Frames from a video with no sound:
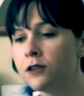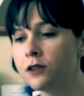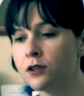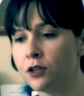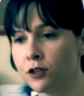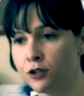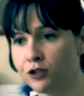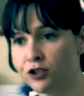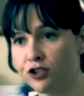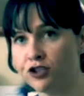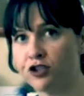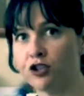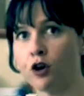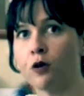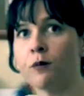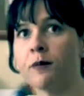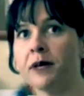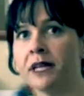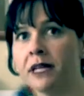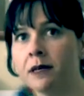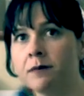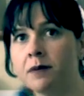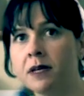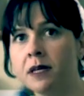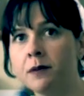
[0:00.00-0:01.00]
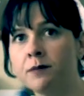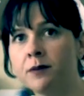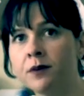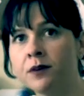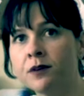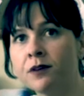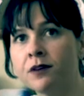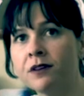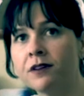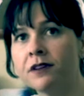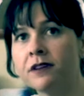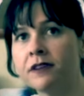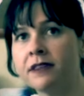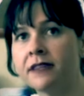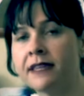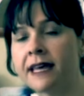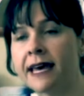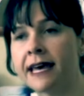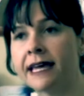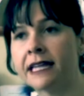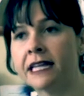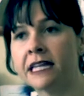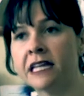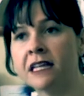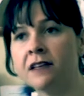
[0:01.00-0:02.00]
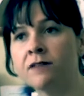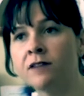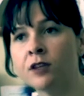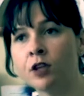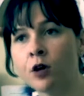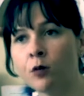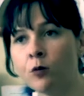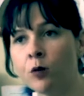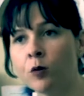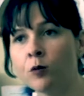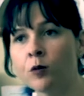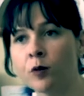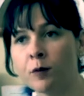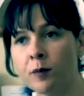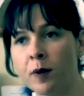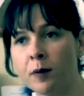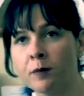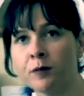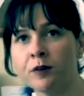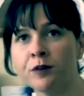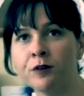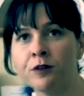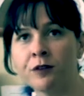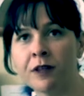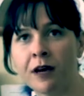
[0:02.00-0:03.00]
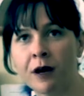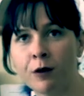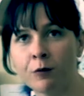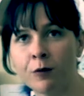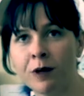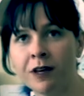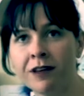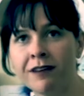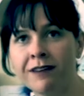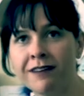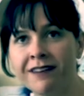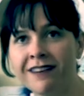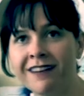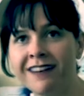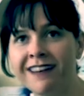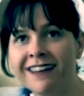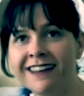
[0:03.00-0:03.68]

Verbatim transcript: there's so many people that even though we'll remember you that week,